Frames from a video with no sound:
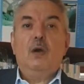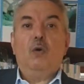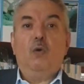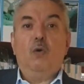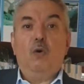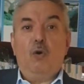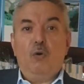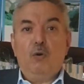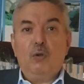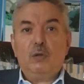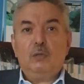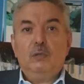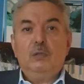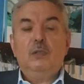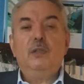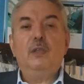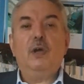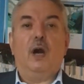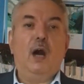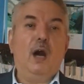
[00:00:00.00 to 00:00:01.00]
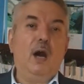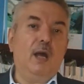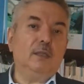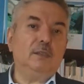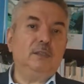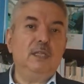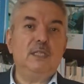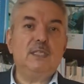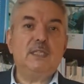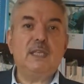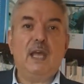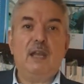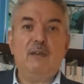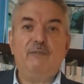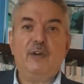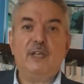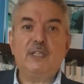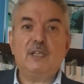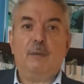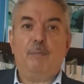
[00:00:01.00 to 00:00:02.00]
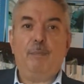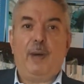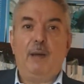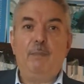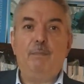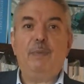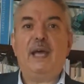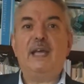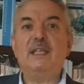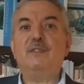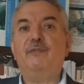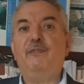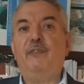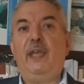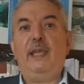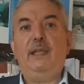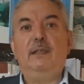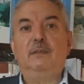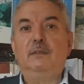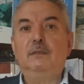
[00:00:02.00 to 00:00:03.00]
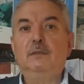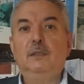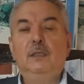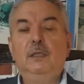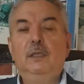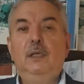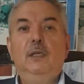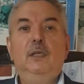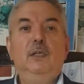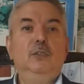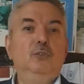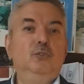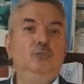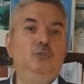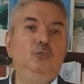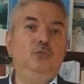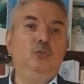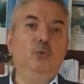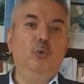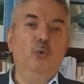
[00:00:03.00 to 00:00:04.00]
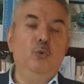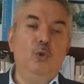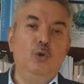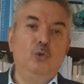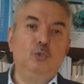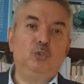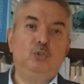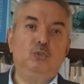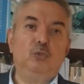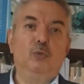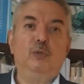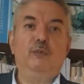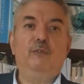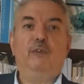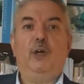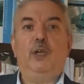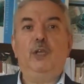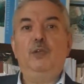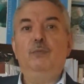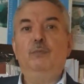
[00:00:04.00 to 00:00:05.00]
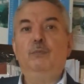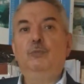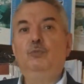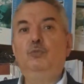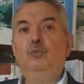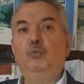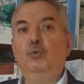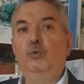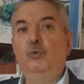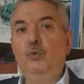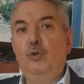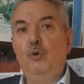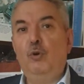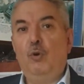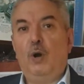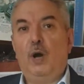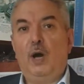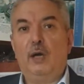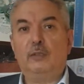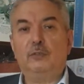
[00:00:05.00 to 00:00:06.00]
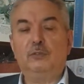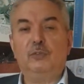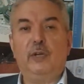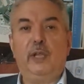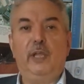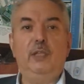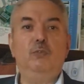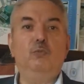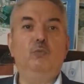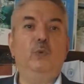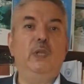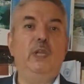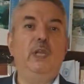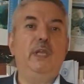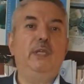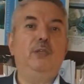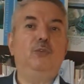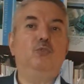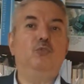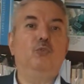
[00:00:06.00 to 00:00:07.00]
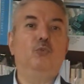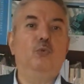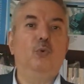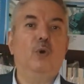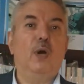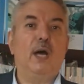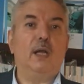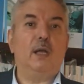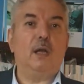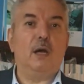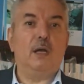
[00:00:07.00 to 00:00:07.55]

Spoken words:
Or the heart itself as a pump has failed. Too low stroke volume, too low heart rate will lead to a